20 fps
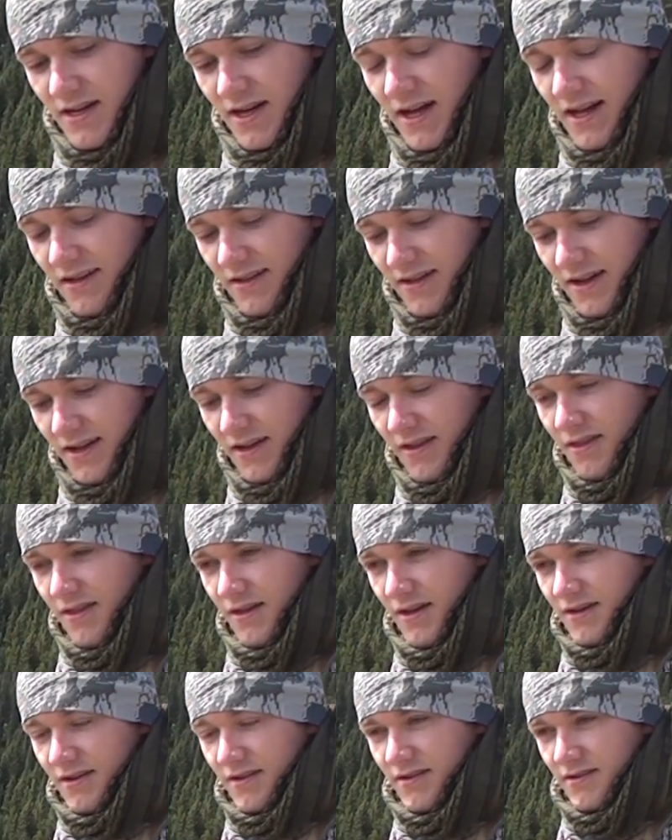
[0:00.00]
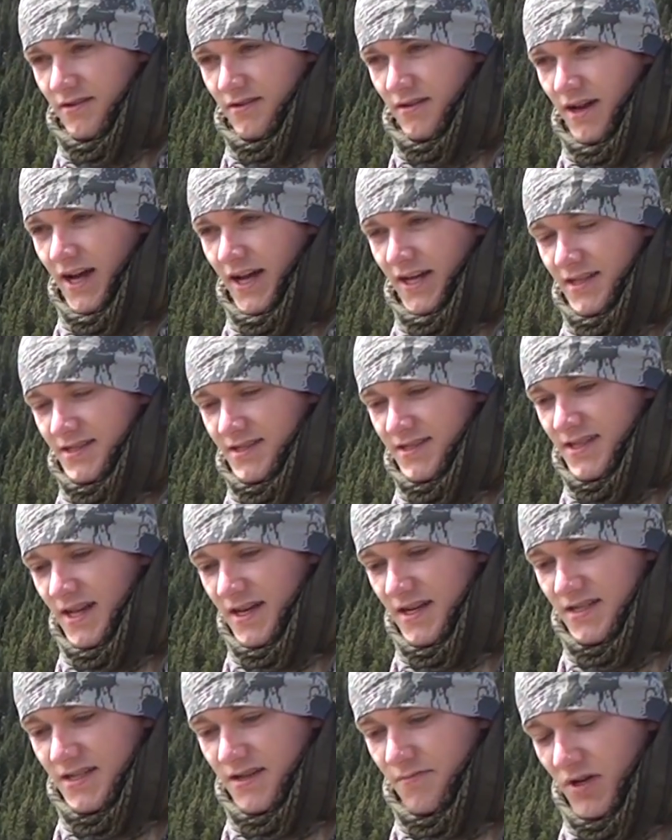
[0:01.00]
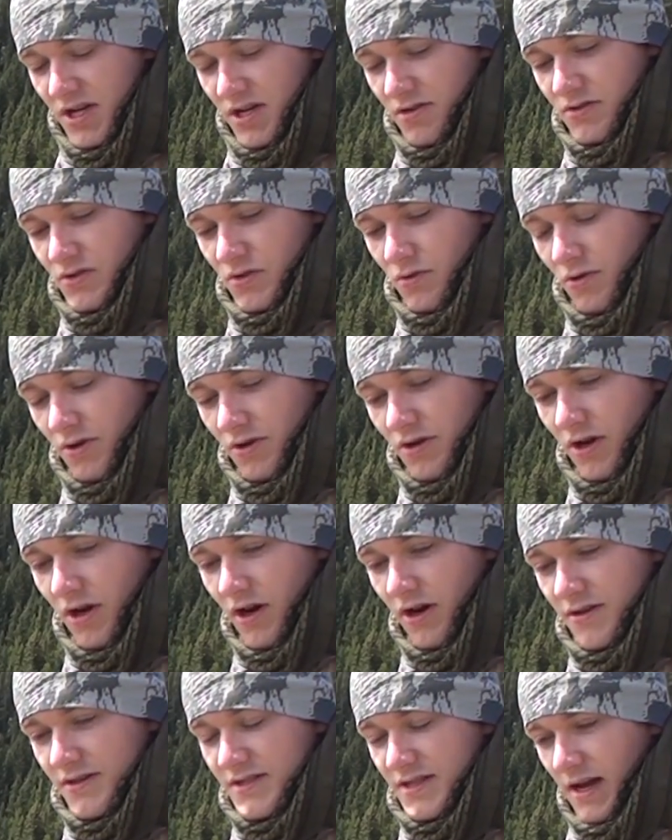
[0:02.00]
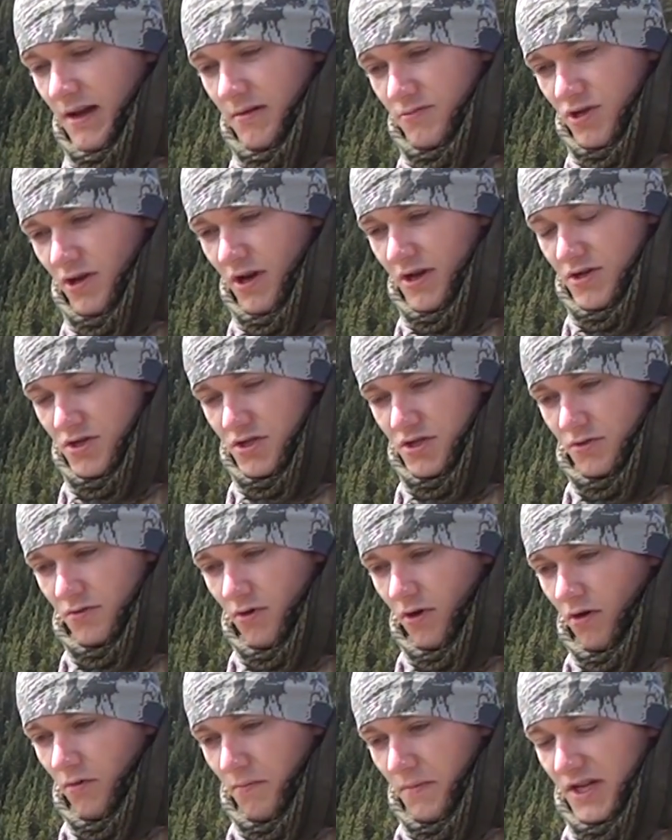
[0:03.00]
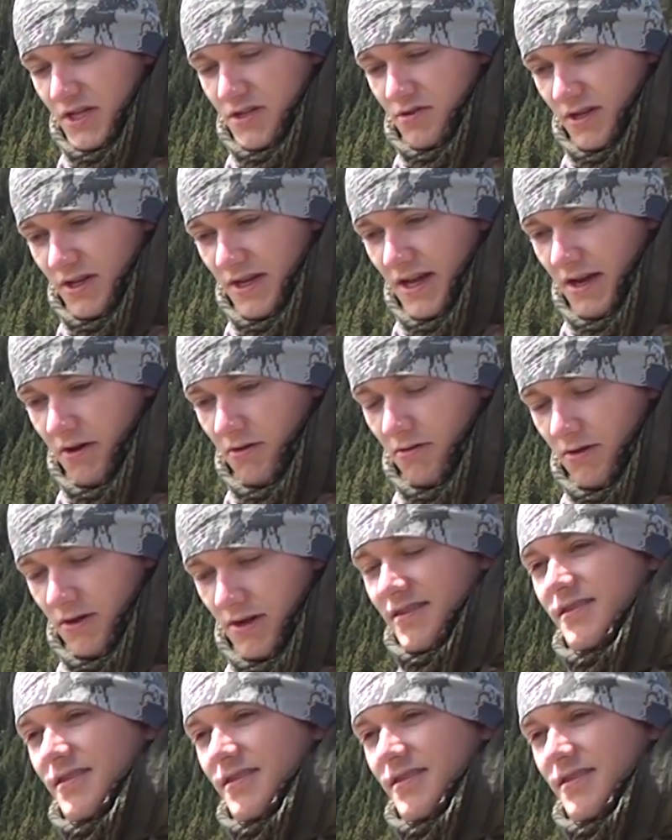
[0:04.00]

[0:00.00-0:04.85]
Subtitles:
I like that I can set it to meters or yards. I'm trying to shoot all metric now.